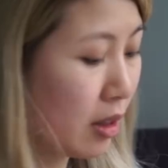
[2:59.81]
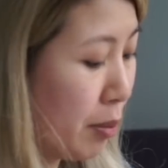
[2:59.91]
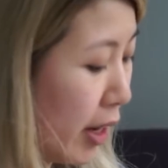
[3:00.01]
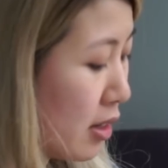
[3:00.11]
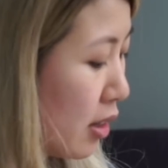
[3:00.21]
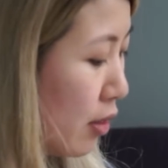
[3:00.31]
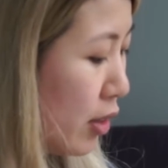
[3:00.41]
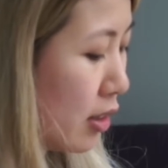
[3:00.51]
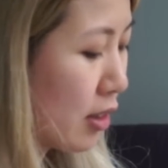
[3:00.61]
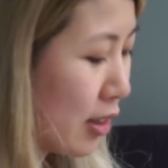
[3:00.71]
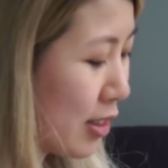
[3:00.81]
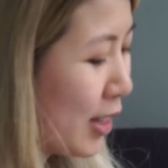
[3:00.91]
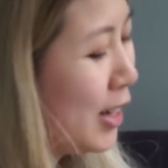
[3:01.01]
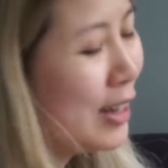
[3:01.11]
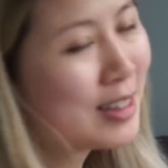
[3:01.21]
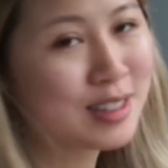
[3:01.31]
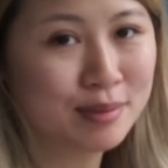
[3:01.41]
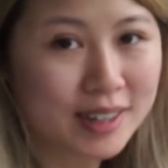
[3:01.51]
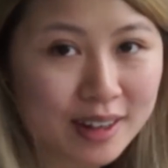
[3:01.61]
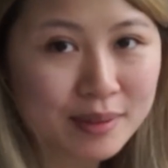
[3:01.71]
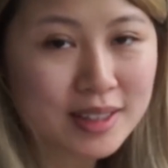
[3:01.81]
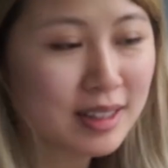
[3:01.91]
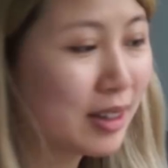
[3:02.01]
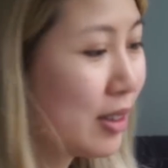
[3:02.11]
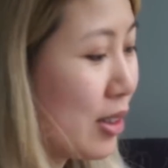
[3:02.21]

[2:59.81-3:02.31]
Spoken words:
the painting of it, because sometimes it's a little